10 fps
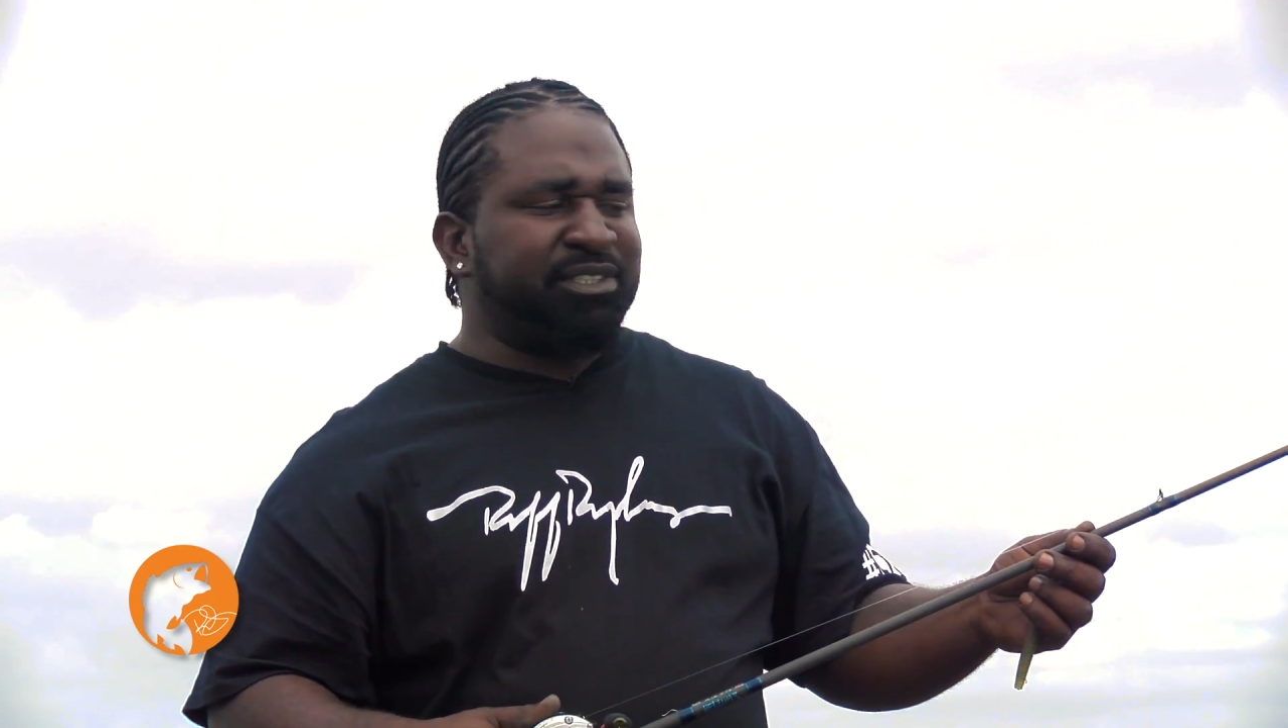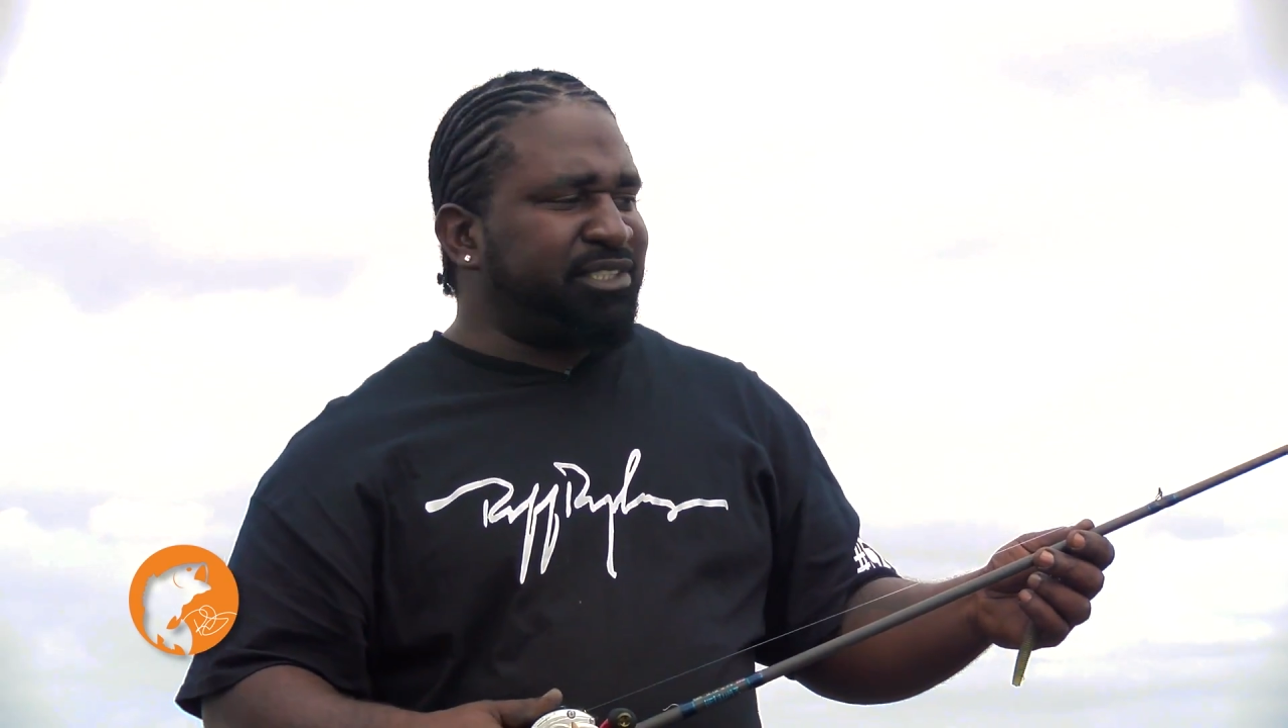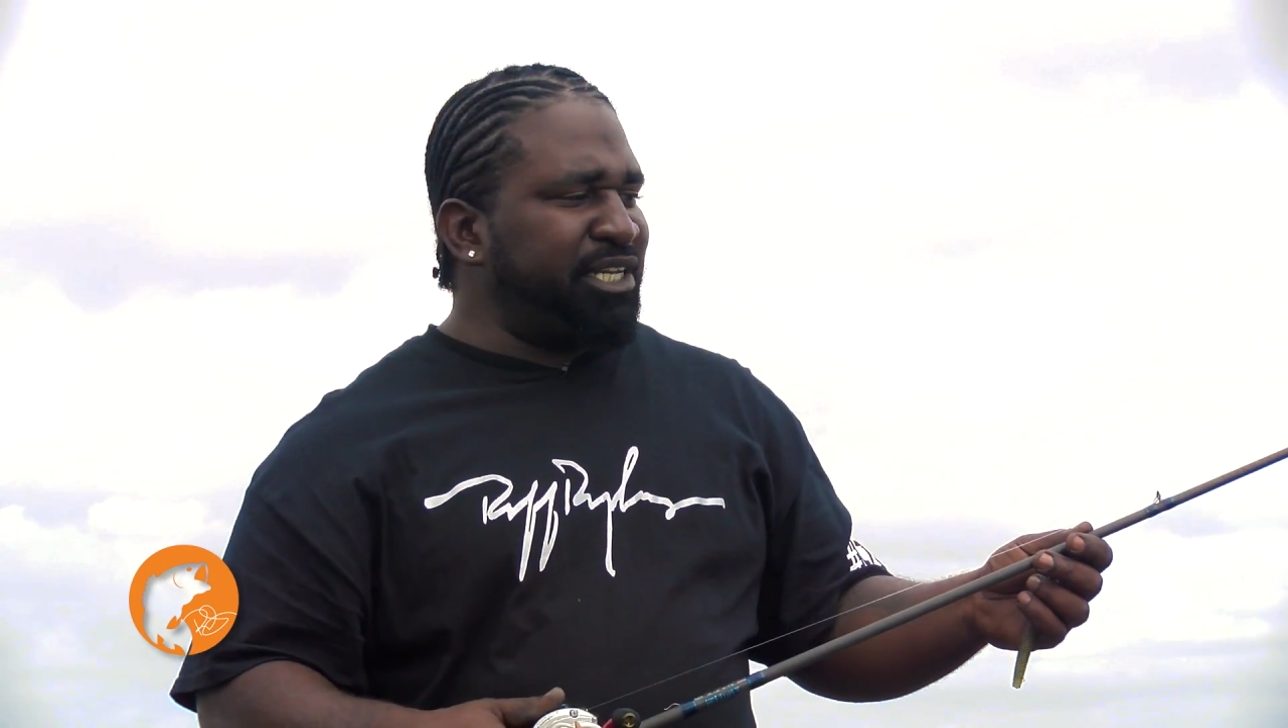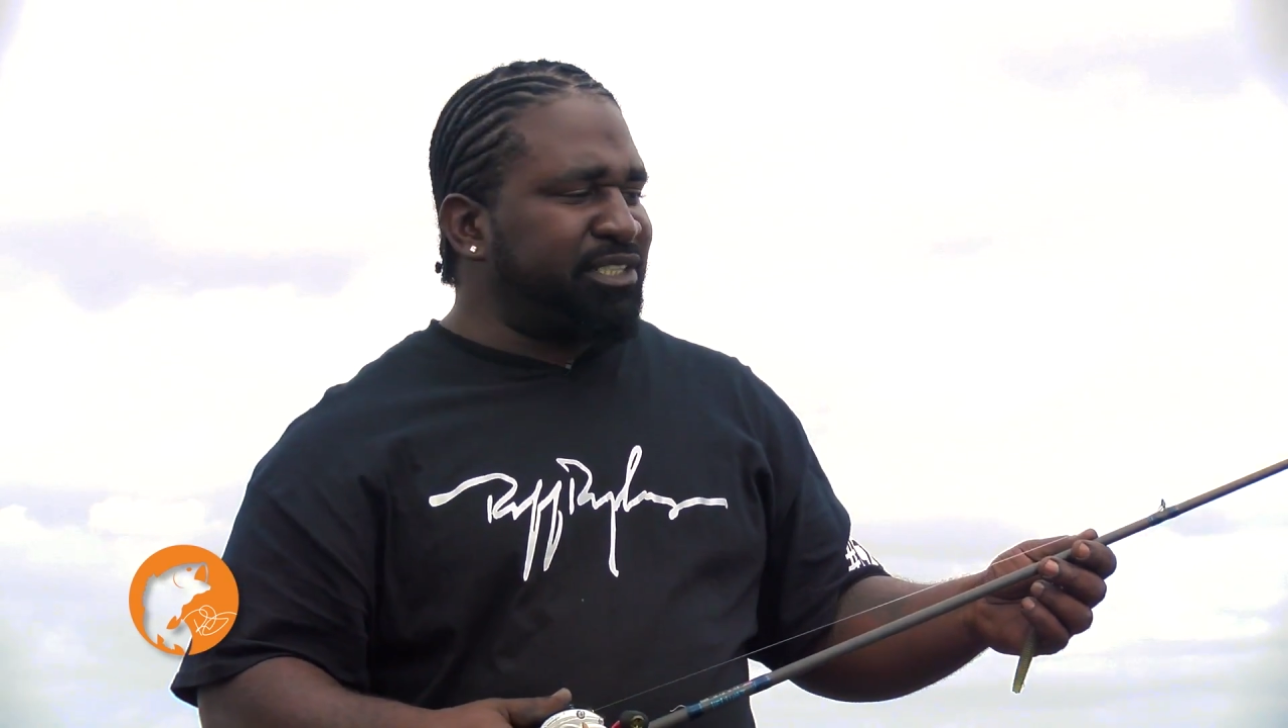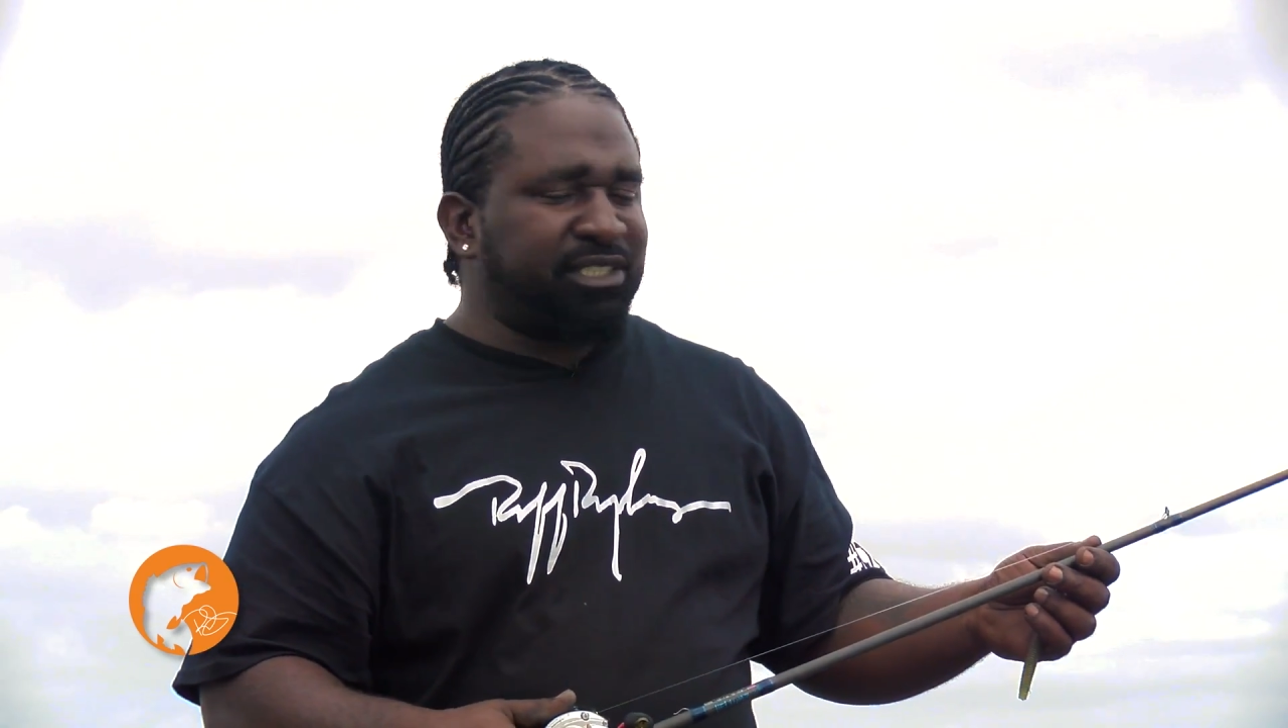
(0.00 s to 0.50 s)
or
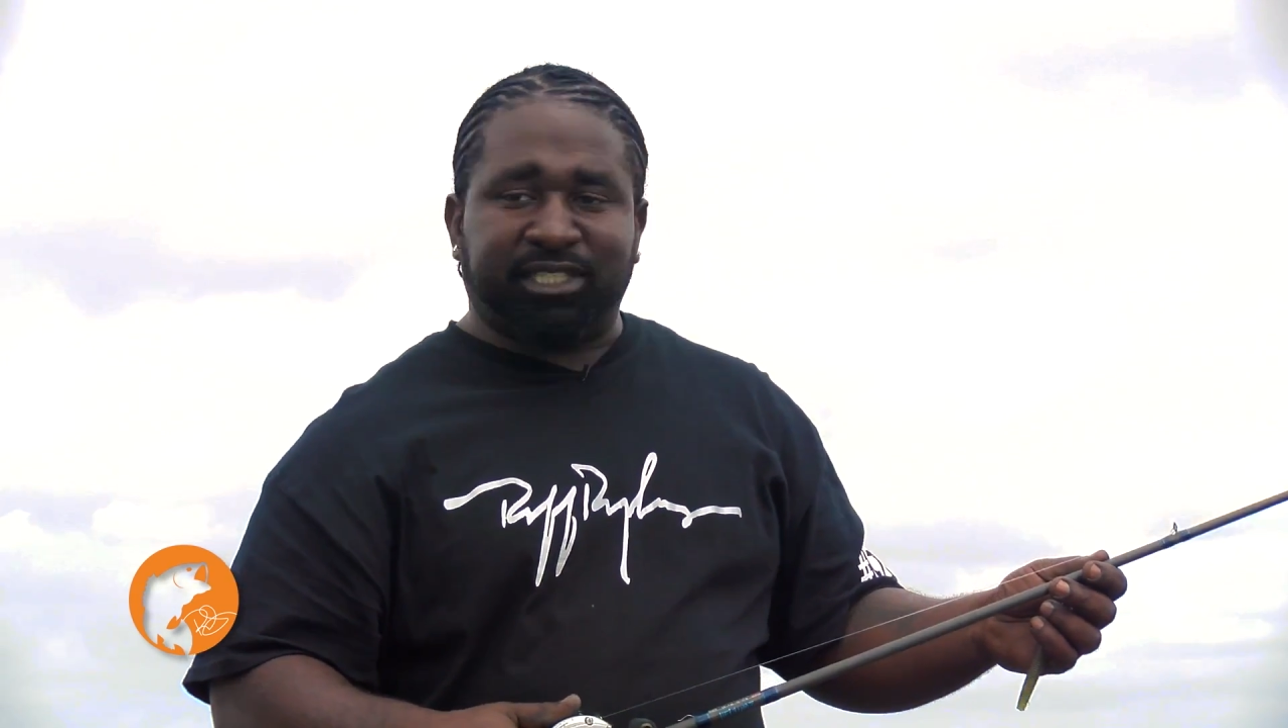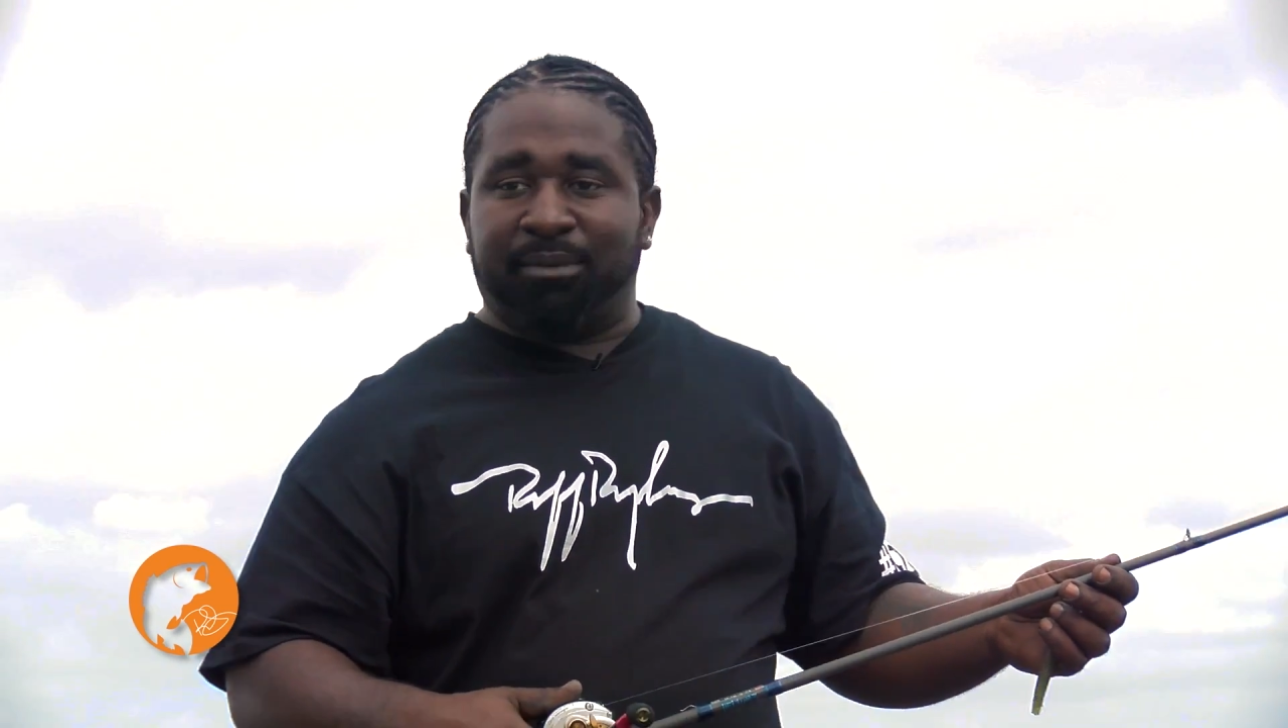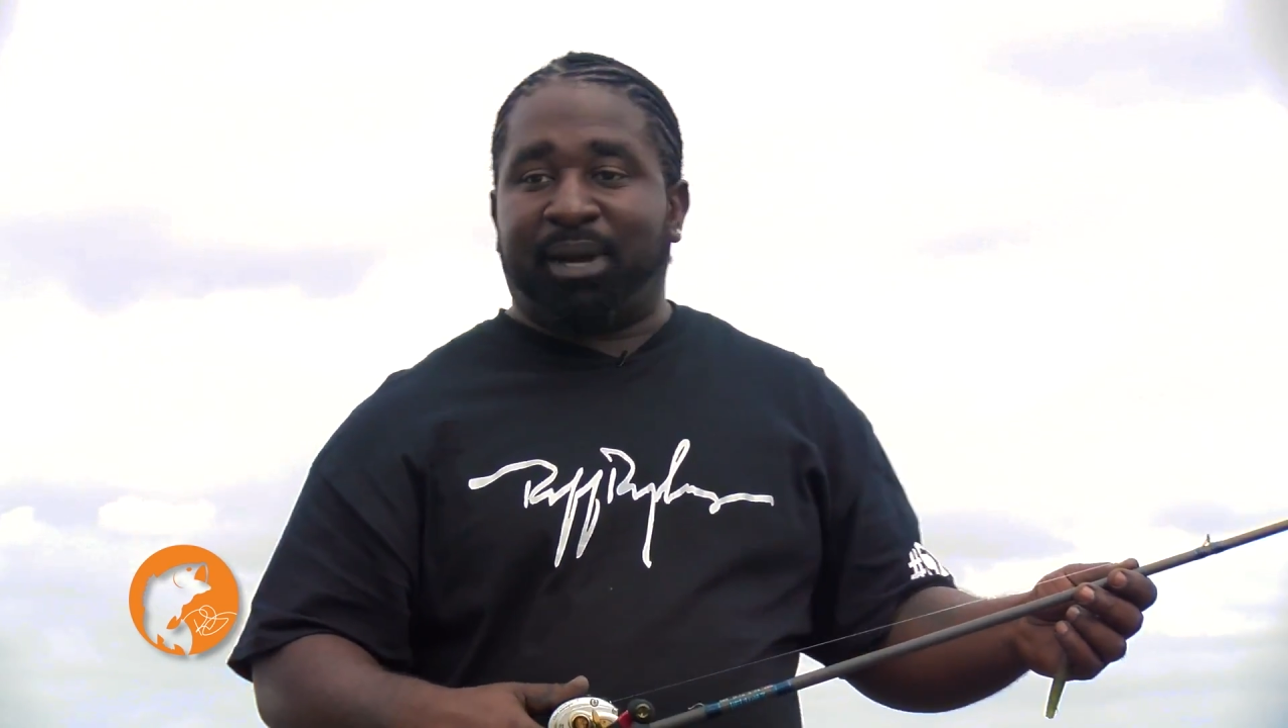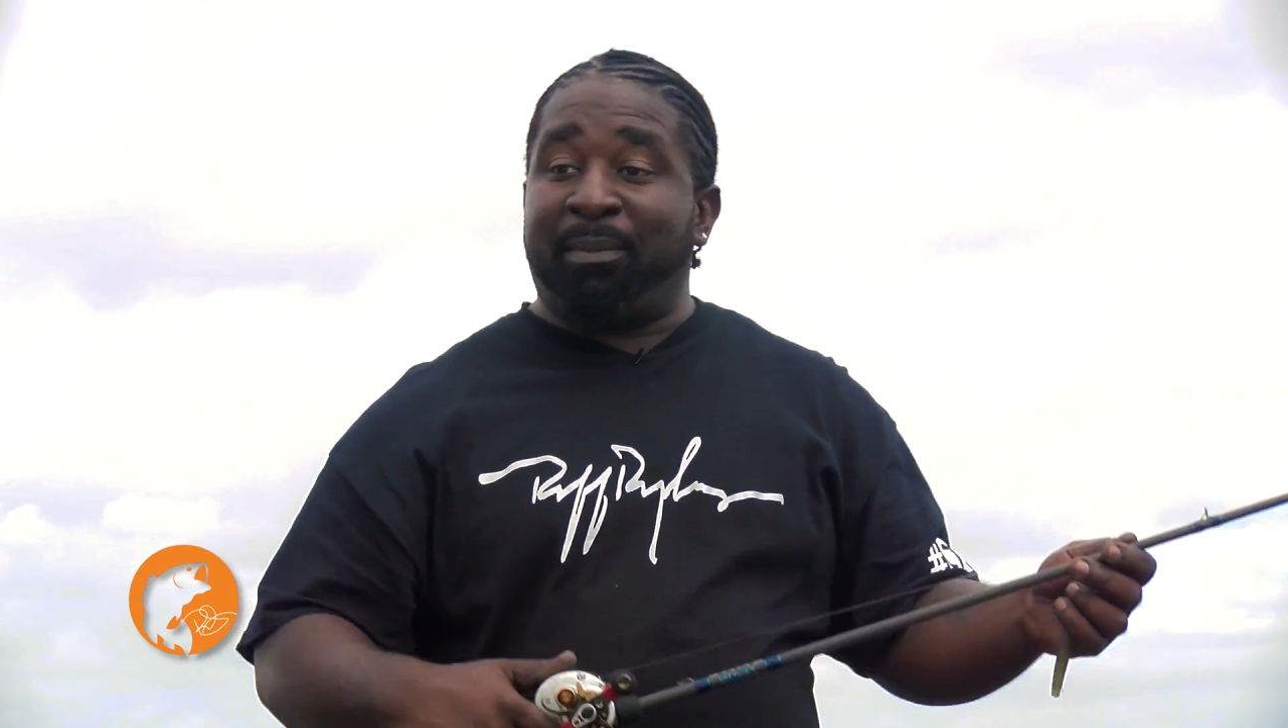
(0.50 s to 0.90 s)
6 or something.